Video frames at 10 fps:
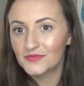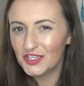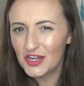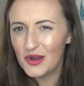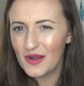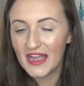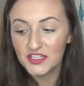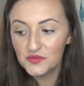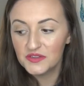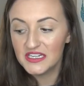You know, I
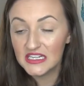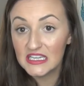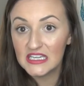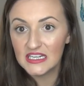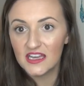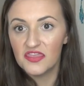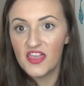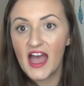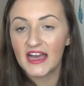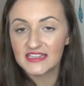don't need
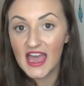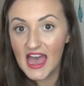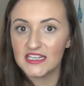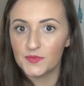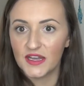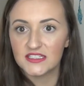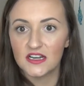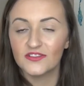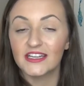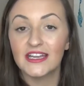that aspect of it.